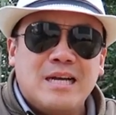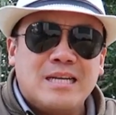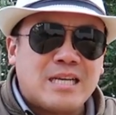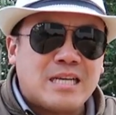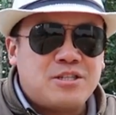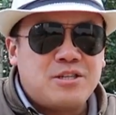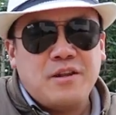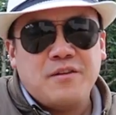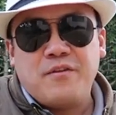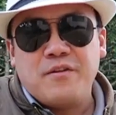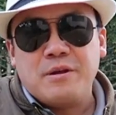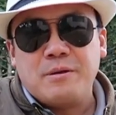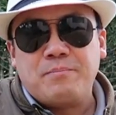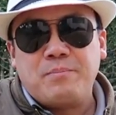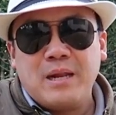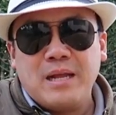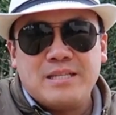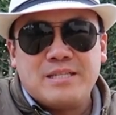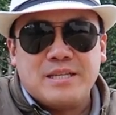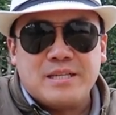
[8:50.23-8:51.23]
It's actually very
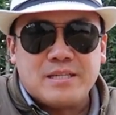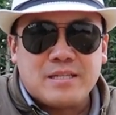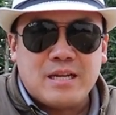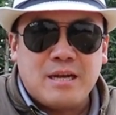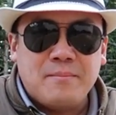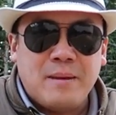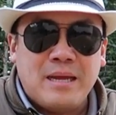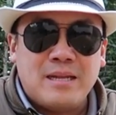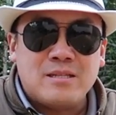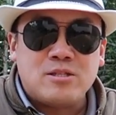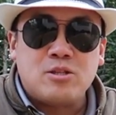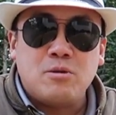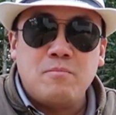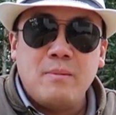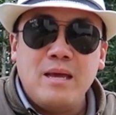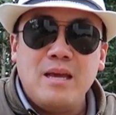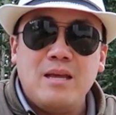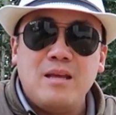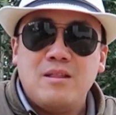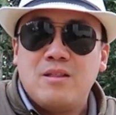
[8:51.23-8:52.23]
pleasant. I mean, to
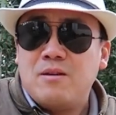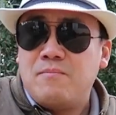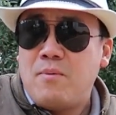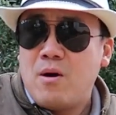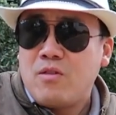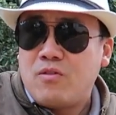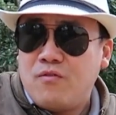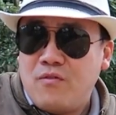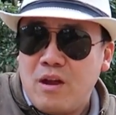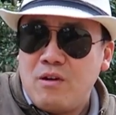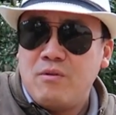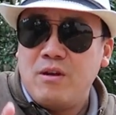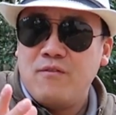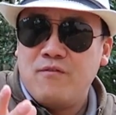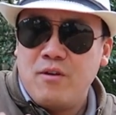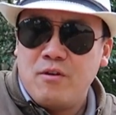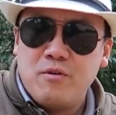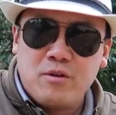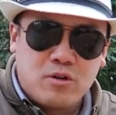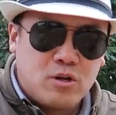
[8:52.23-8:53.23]
me, they're both
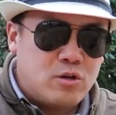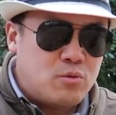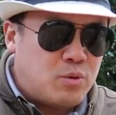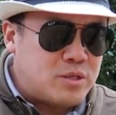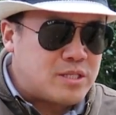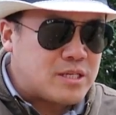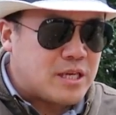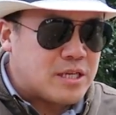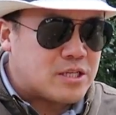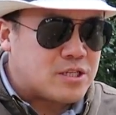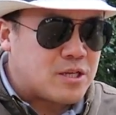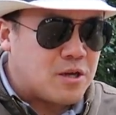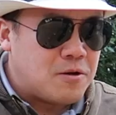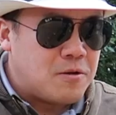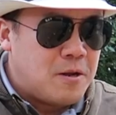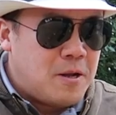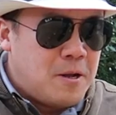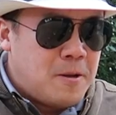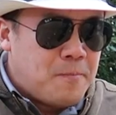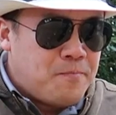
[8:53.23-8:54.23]
very, very good whiskey.
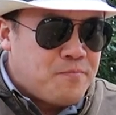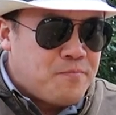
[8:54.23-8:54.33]
So